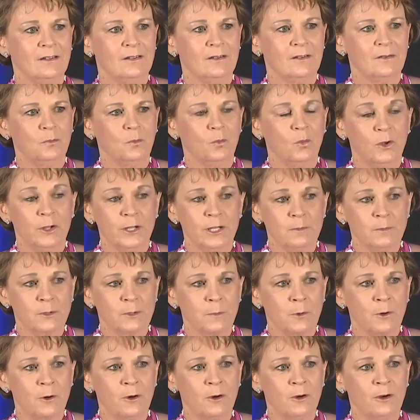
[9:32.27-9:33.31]

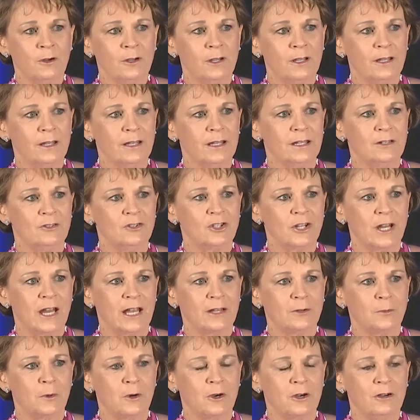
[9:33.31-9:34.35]
Williamsburg in
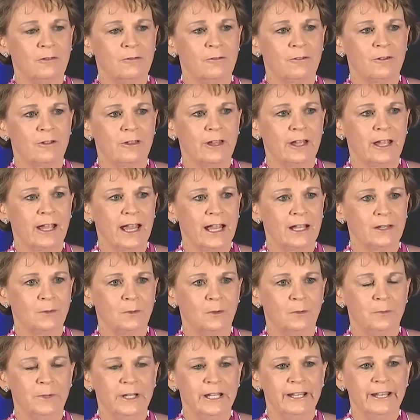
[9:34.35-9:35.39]
January for the
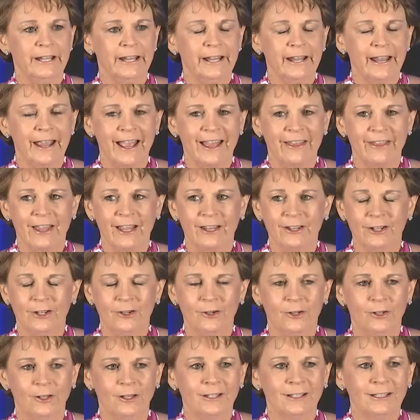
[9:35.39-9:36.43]
annual meeting, and that
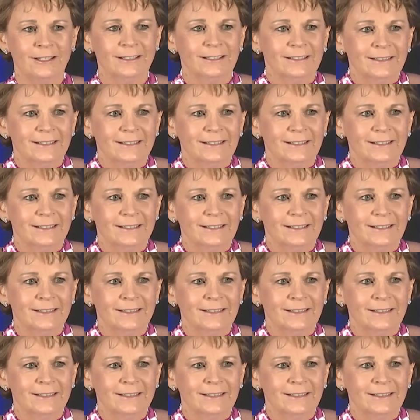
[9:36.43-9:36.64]
you'll